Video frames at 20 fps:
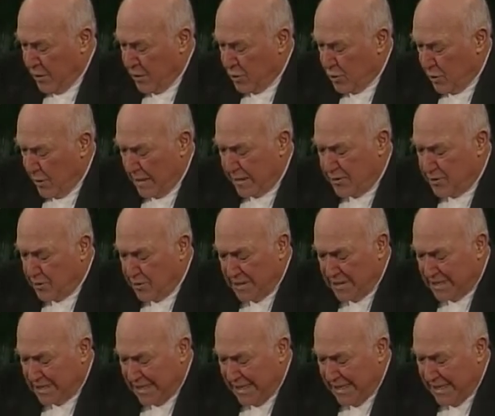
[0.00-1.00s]

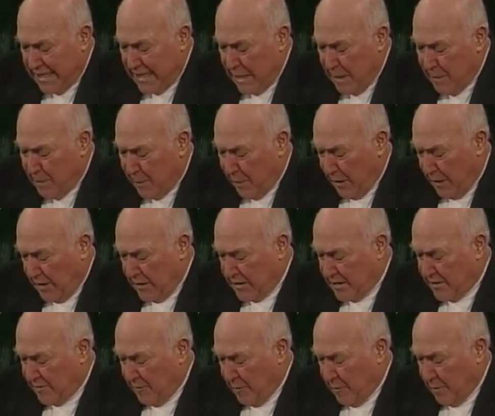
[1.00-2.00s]
treacherously
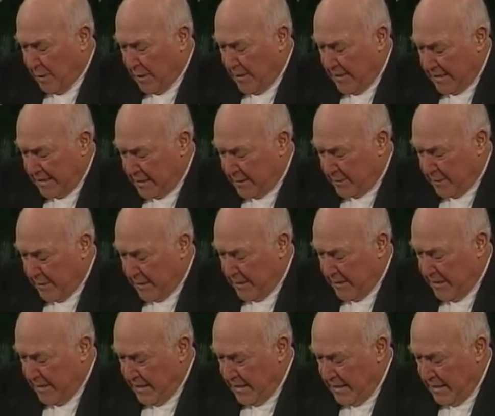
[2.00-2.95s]
departs from her husband,